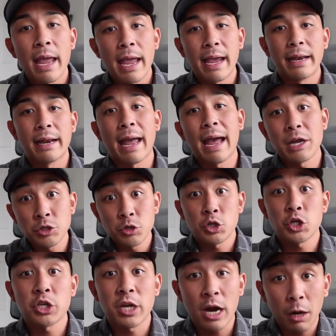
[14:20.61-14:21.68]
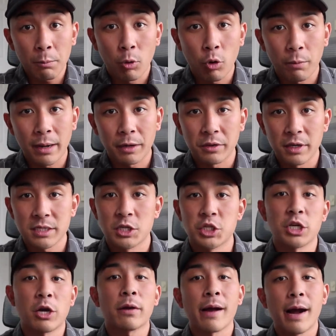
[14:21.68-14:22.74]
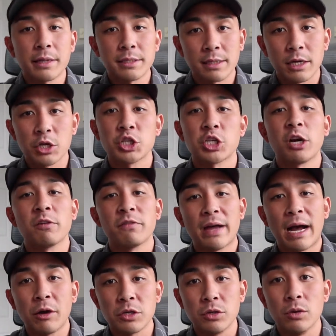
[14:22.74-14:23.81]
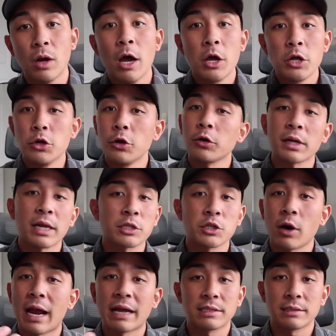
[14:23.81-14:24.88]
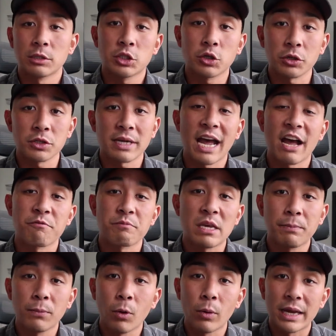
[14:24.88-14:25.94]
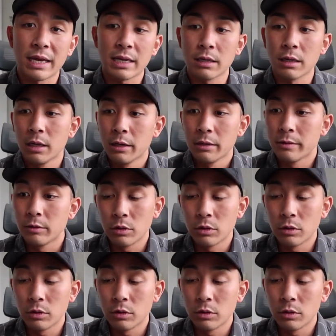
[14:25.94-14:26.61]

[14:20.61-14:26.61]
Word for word: And as you share more about this and share content and share value, you're gonna start, start to have people in